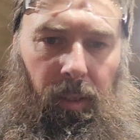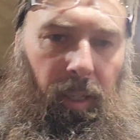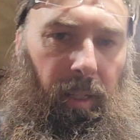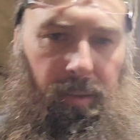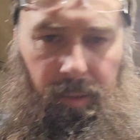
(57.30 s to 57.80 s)

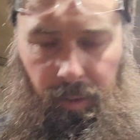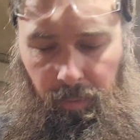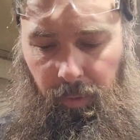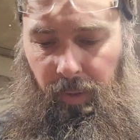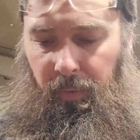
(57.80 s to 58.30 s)
can't see it.
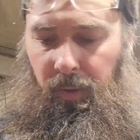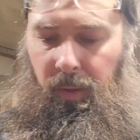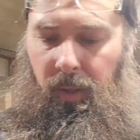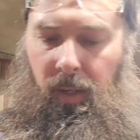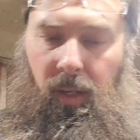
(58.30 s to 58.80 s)
Whatever.
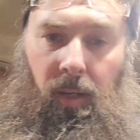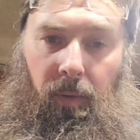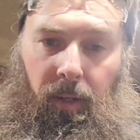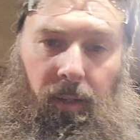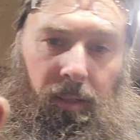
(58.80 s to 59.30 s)

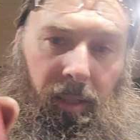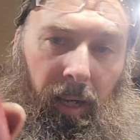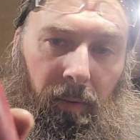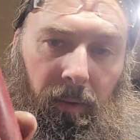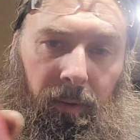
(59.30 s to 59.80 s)
Anyway, it's
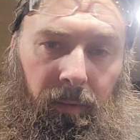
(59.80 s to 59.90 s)
that one